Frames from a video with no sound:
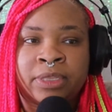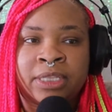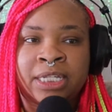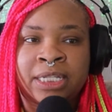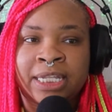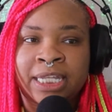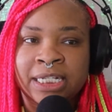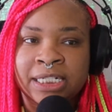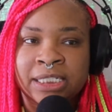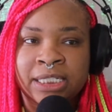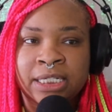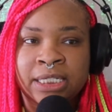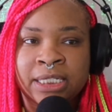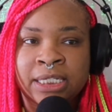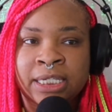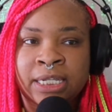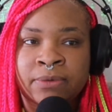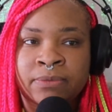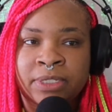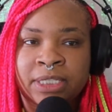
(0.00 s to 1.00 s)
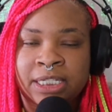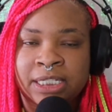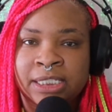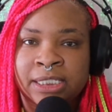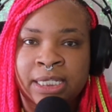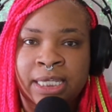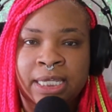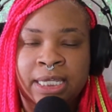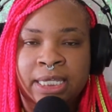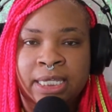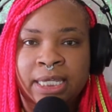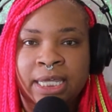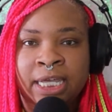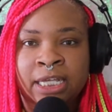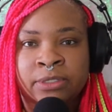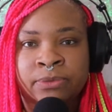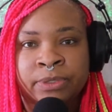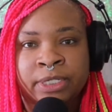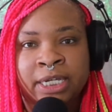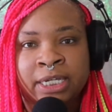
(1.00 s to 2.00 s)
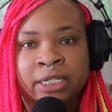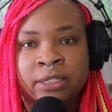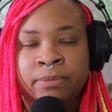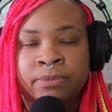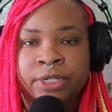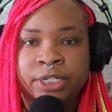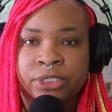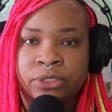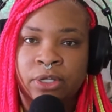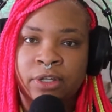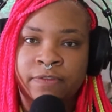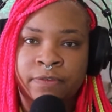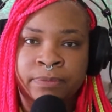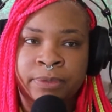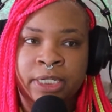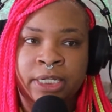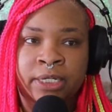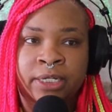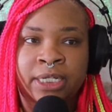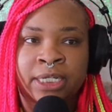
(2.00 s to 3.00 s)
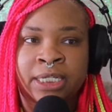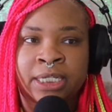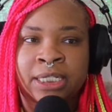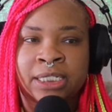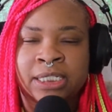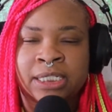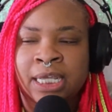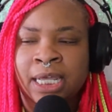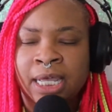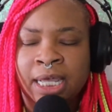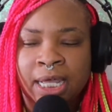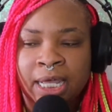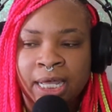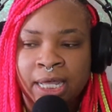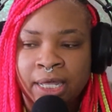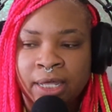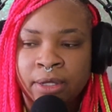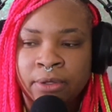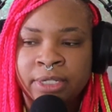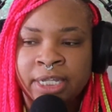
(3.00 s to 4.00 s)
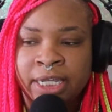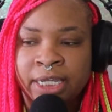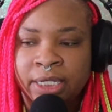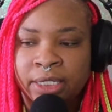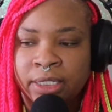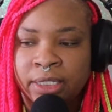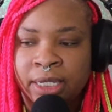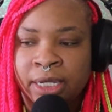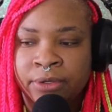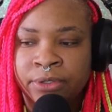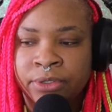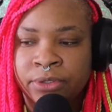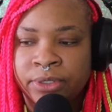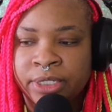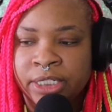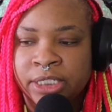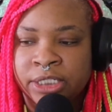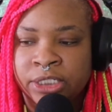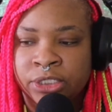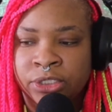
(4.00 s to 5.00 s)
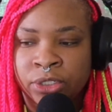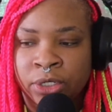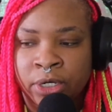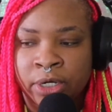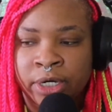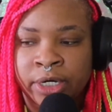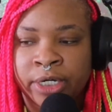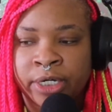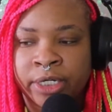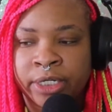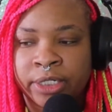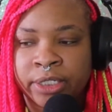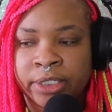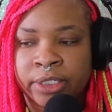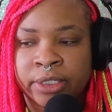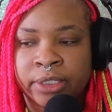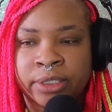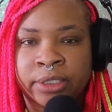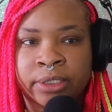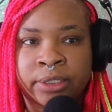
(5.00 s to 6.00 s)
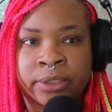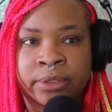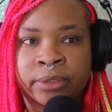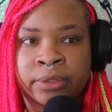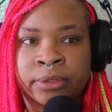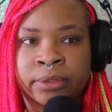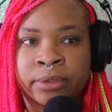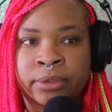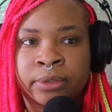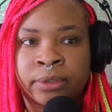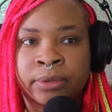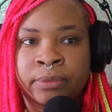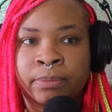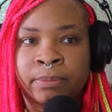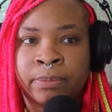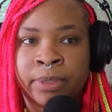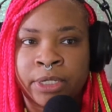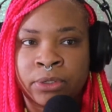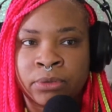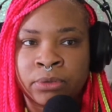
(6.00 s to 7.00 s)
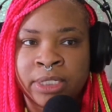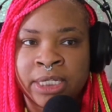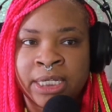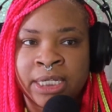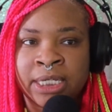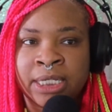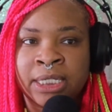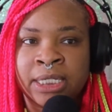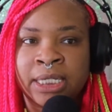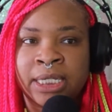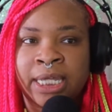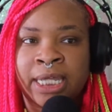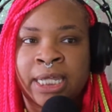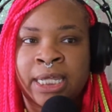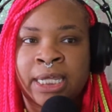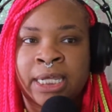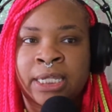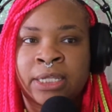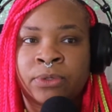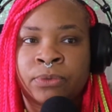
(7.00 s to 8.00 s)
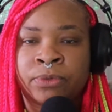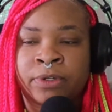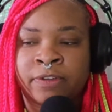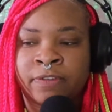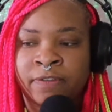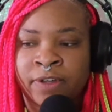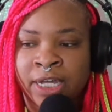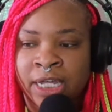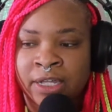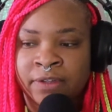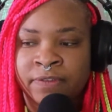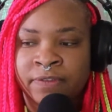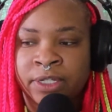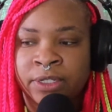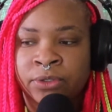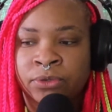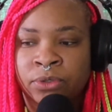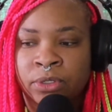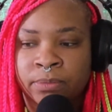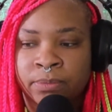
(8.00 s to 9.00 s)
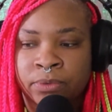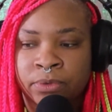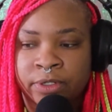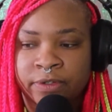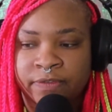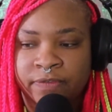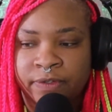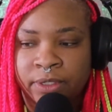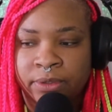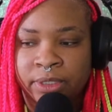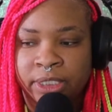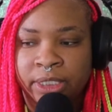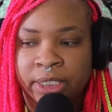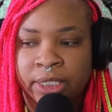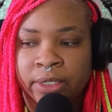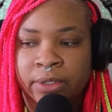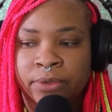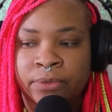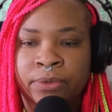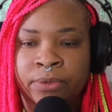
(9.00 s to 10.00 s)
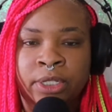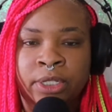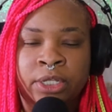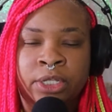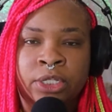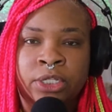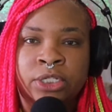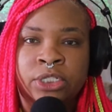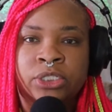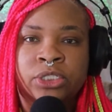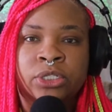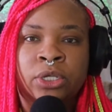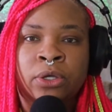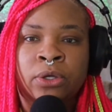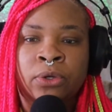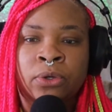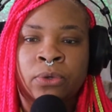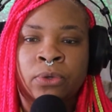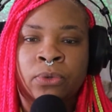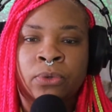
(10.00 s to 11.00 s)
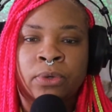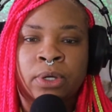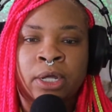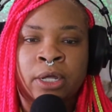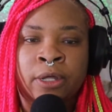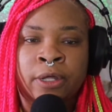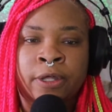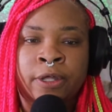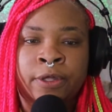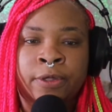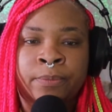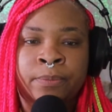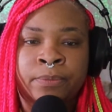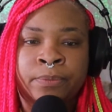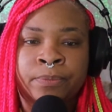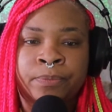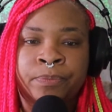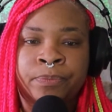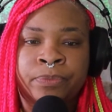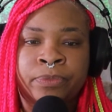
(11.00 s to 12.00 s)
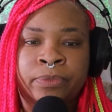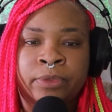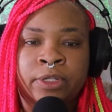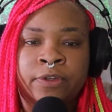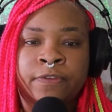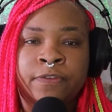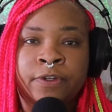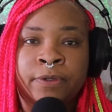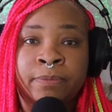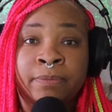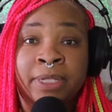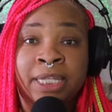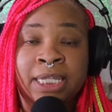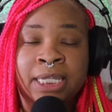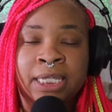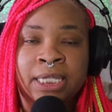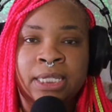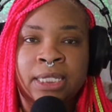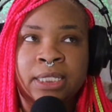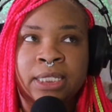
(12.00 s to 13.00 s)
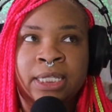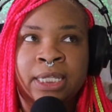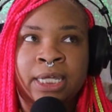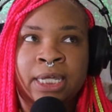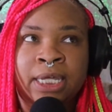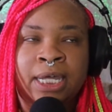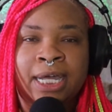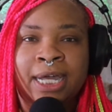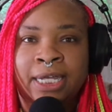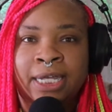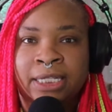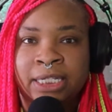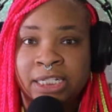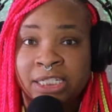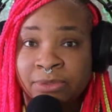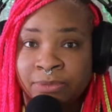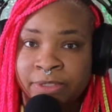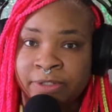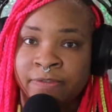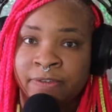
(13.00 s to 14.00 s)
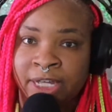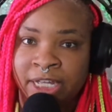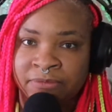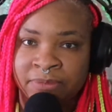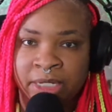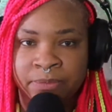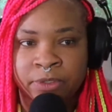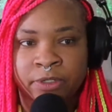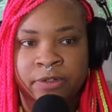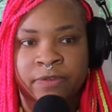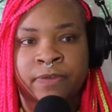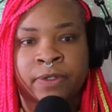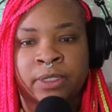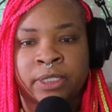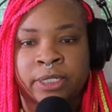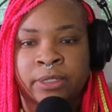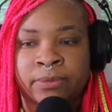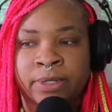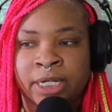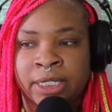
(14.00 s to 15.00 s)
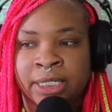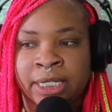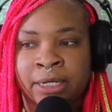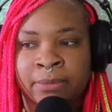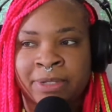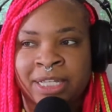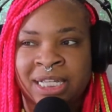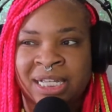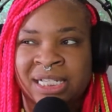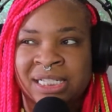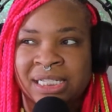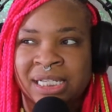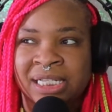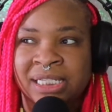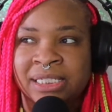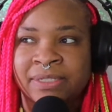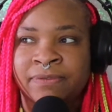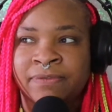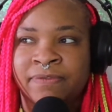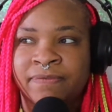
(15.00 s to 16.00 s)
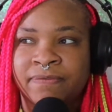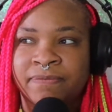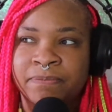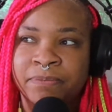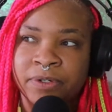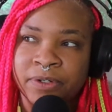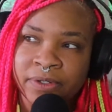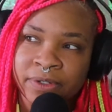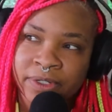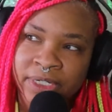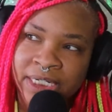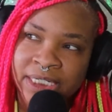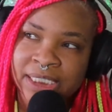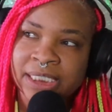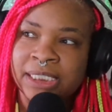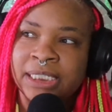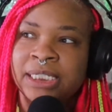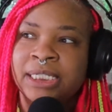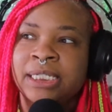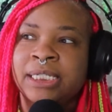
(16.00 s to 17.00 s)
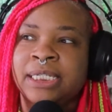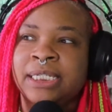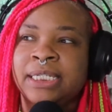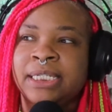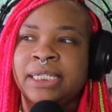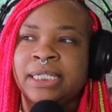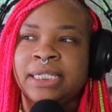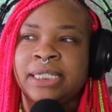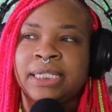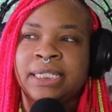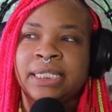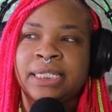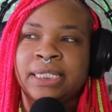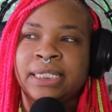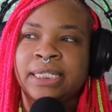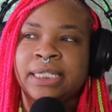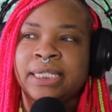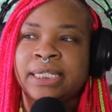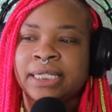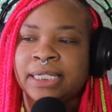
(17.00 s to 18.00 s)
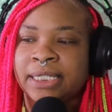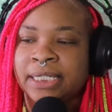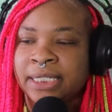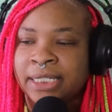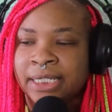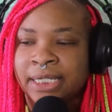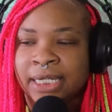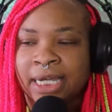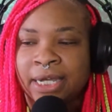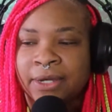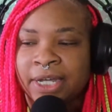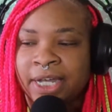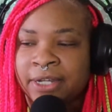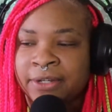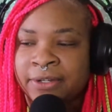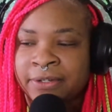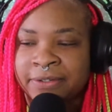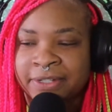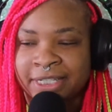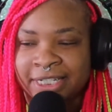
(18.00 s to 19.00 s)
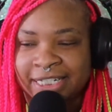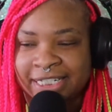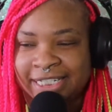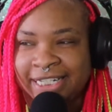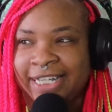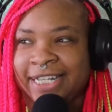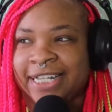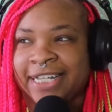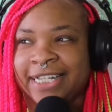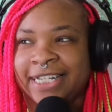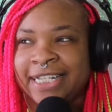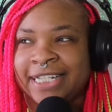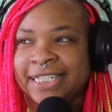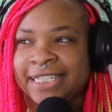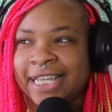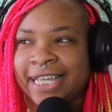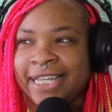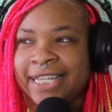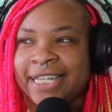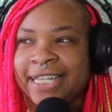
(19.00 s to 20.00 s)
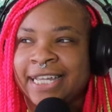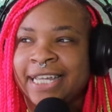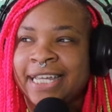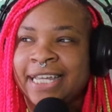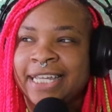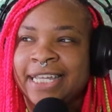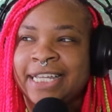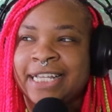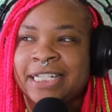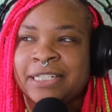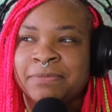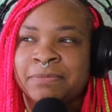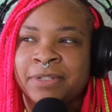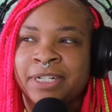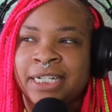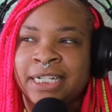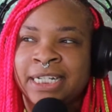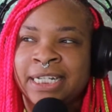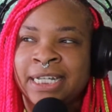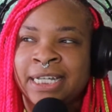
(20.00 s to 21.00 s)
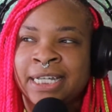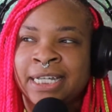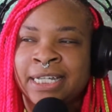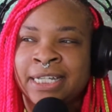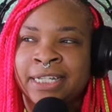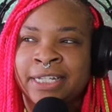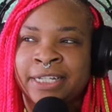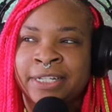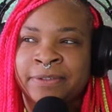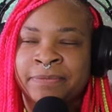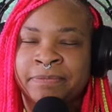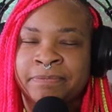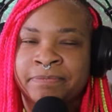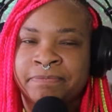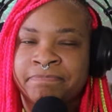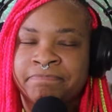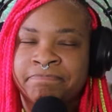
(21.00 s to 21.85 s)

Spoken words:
next thing that I want to say as we kind of branch off from there is how you can start building and reviving your portfolio. So, for me, yeah, I need to revive my portfolio right now because it's pretty, I don't want to say it. It's like it's pretty dorm